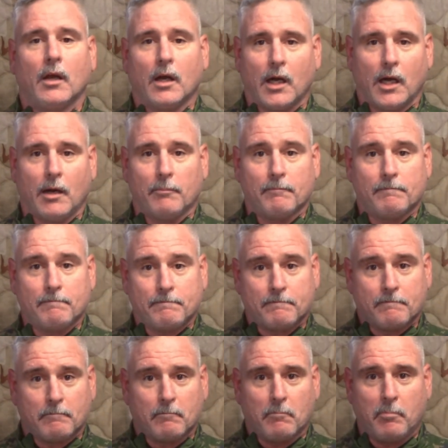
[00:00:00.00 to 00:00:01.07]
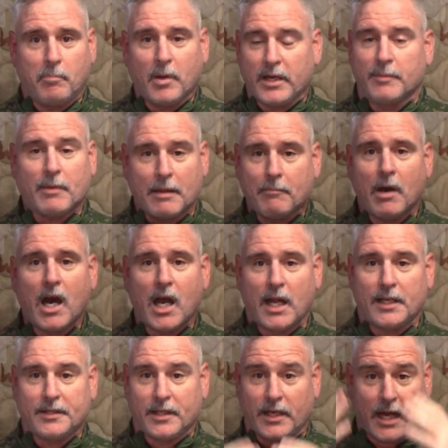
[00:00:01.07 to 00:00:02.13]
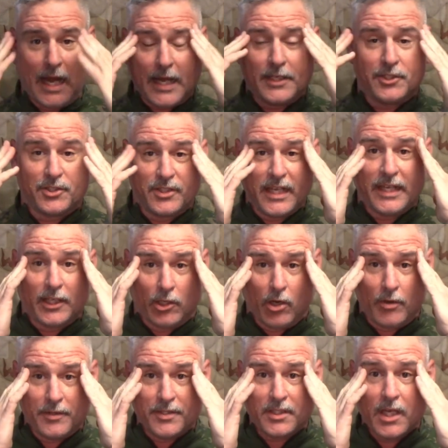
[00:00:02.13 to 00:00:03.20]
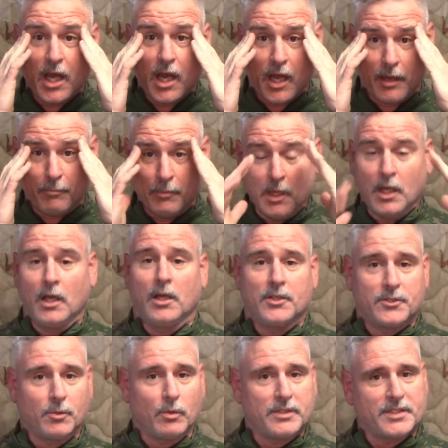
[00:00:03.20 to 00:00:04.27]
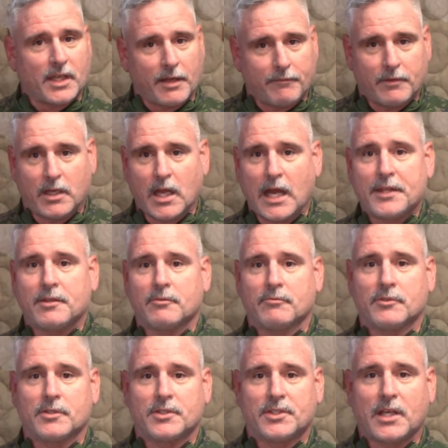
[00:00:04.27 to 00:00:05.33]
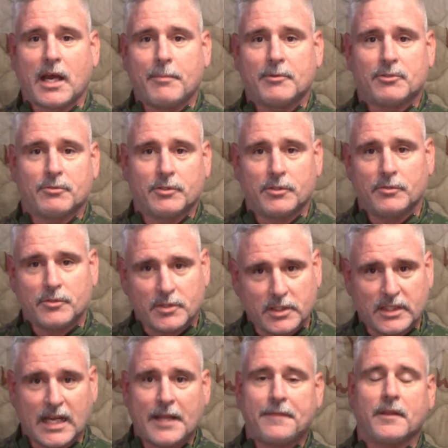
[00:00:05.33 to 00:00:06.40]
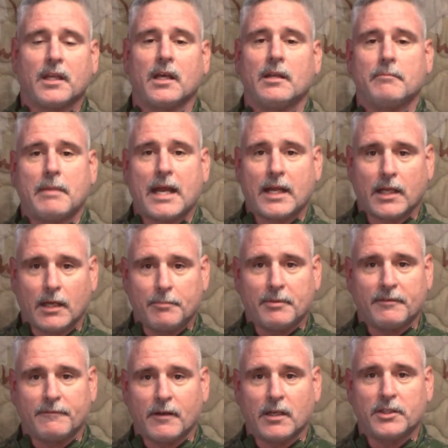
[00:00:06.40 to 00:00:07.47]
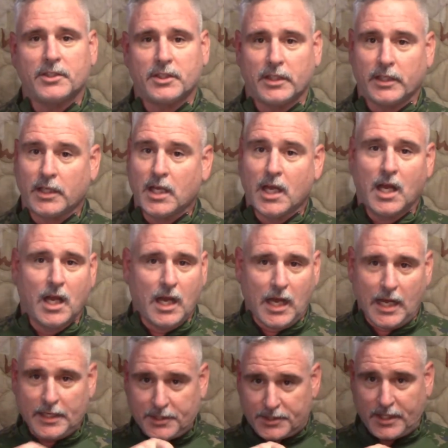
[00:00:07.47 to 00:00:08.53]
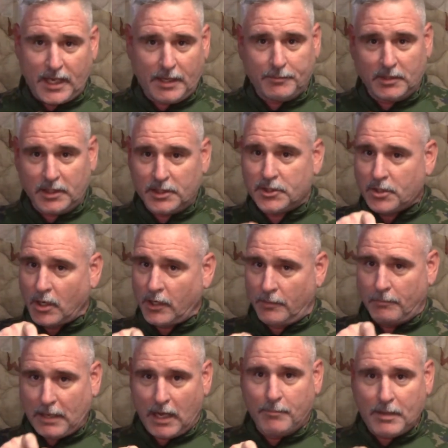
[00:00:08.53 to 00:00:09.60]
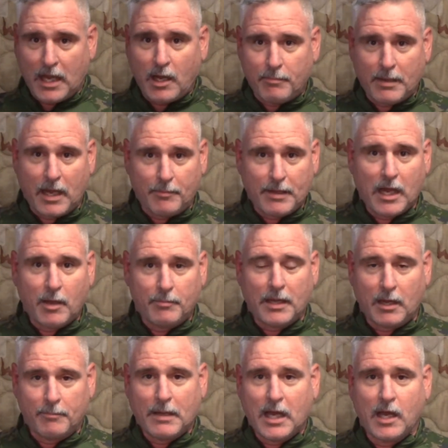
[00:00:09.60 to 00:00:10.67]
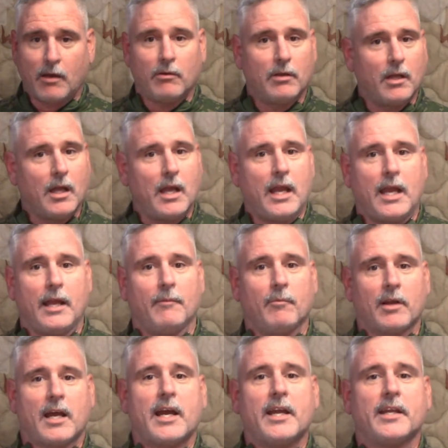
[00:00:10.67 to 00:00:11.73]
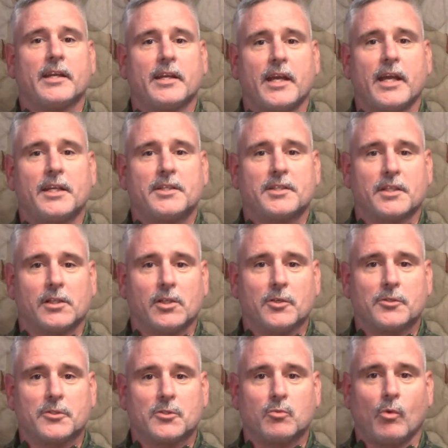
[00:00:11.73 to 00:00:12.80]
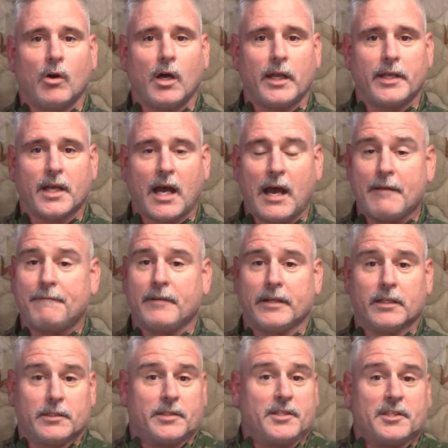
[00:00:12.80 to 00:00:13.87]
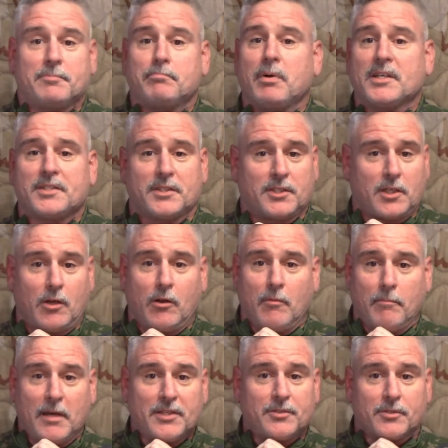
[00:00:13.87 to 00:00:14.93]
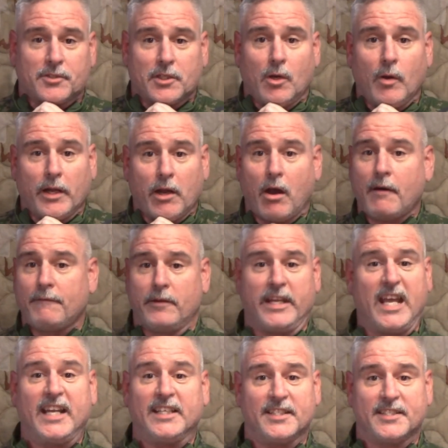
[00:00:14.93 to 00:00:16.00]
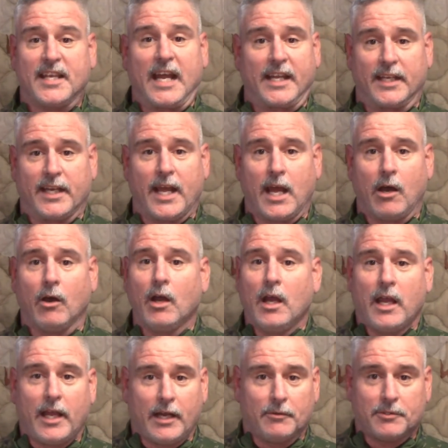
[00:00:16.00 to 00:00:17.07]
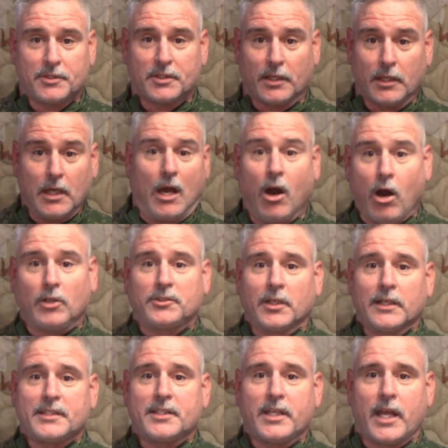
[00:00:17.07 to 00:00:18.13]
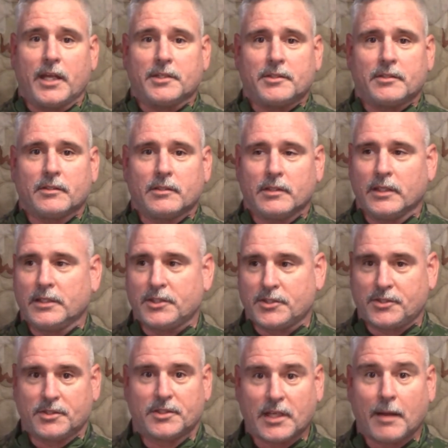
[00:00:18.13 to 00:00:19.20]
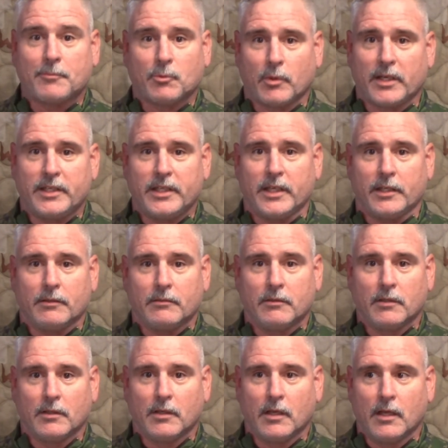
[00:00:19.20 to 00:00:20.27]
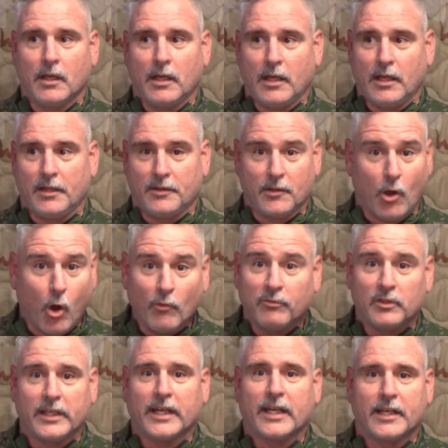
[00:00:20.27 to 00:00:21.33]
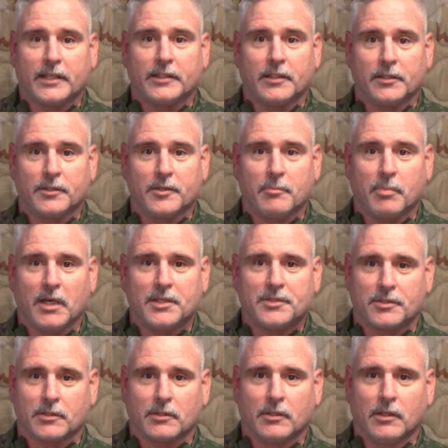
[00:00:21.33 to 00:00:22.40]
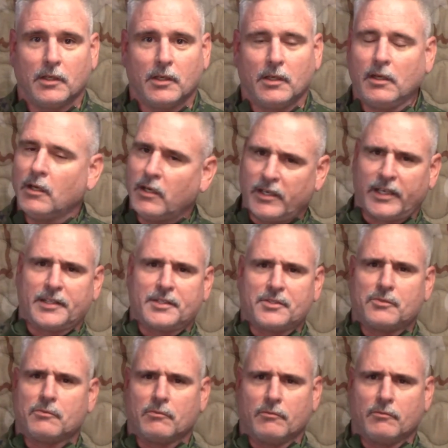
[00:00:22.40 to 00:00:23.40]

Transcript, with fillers: Um, but in my mind, that I had just taken all this time so once I've got the stoppage reduced, got the gun back up and functioning, I just aimed at each target, pow, pow, pow, pow, pow, pow. And when I engaged the closest one, I figured this buzzer's, go buzzer's going off any second now. And I was just like, all targets engaged, and just stopped what I did. And hopefully I got in under the buzzer. And I got this